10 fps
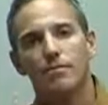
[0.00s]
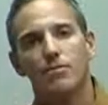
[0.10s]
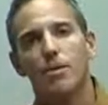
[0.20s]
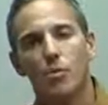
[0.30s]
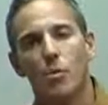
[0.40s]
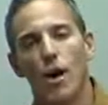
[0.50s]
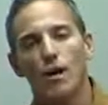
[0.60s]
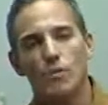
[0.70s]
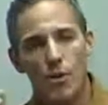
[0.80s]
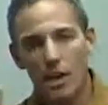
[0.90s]
Number
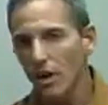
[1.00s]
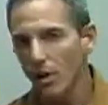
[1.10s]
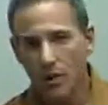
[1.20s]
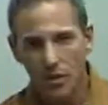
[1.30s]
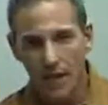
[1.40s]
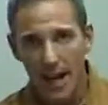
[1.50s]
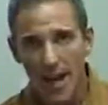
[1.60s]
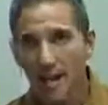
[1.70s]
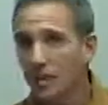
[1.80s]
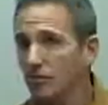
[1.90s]
1, we can all eat
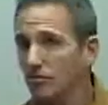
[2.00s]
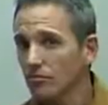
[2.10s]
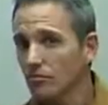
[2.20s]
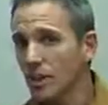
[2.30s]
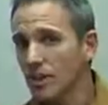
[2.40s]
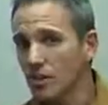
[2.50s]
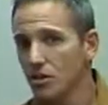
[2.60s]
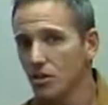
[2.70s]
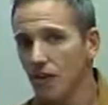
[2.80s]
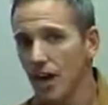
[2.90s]
organic. Raises
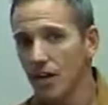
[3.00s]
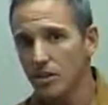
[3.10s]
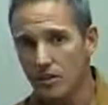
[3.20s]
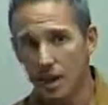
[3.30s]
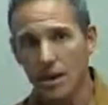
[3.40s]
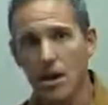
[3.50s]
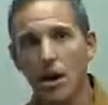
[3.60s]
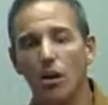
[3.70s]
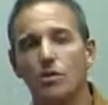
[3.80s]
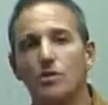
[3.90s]
your price, I
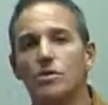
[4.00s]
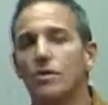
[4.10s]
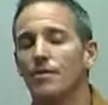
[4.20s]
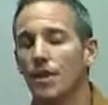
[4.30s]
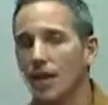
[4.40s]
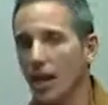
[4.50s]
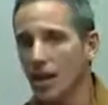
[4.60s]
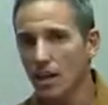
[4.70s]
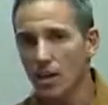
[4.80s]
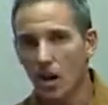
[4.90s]
know. So if you can't
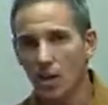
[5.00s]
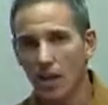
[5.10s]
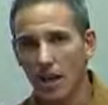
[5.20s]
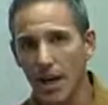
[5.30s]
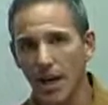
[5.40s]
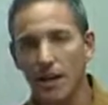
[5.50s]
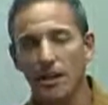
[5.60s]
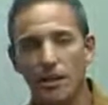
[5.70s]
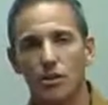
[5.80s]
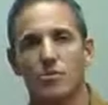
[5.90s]
eat all organic,
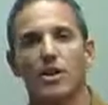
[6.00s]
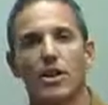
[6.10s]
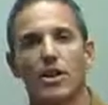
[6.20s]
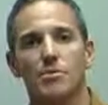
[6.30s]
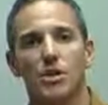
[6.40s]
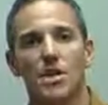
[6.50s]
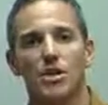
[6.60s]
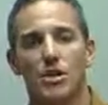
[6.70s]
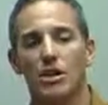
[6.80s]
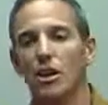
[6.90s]
here's my
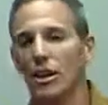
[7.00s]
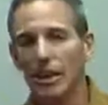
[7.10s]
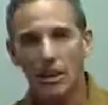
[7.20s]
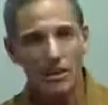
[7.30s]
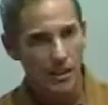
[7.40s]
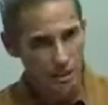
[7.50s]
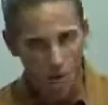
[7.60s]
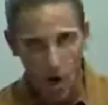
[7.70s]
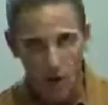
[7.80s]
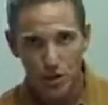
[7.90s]
recommendation. At least
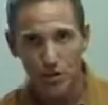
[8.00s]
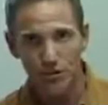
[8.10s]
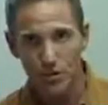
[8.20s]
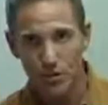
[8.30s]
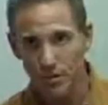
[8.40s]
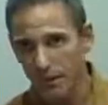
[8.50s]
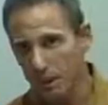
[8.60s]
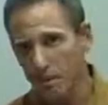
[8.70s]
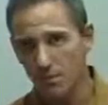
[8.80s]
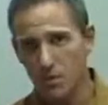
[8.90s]
wash your fruits and
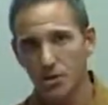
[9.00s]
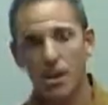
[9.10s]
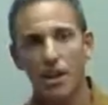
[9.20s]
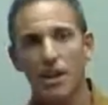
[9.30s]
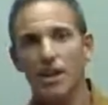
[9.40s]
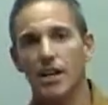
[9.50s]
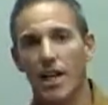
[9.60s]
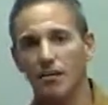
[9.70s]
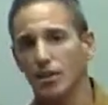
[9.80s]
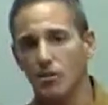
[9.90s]
vegetables. At
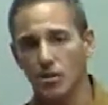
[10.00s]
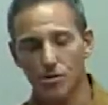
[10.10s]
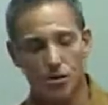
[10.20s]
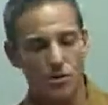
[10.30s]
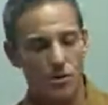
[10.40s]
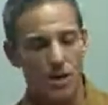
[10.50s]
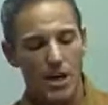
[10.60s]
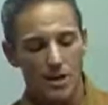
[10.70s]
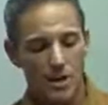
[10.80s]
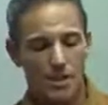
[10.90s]
every grocery store,
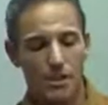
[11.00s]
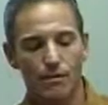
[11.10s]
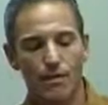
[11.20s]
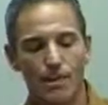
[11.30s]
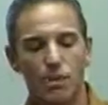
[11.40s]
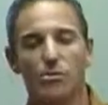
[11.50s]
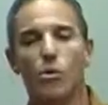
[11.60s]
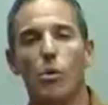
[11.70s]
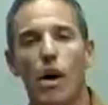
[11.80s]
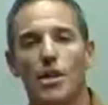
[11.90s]
they sell
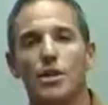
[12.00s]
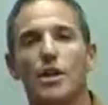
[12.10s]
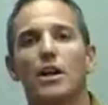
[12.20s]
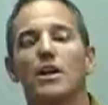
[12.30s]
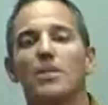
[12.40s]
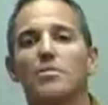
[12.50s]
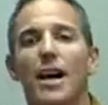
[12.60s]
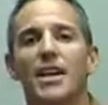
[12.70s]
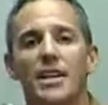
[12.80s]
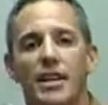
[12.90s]
vegetable wash.
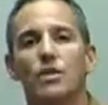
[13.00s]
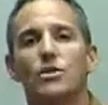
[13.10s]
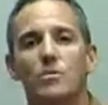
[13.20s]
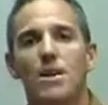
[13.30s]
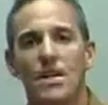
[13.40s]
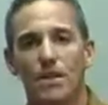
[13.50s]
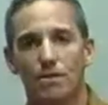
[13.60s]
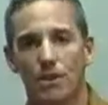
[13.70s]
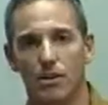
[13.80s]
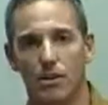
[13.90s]
But here's the biggie,
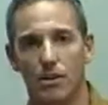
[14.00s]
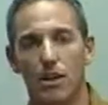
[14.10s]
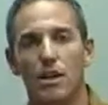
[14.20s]
folks.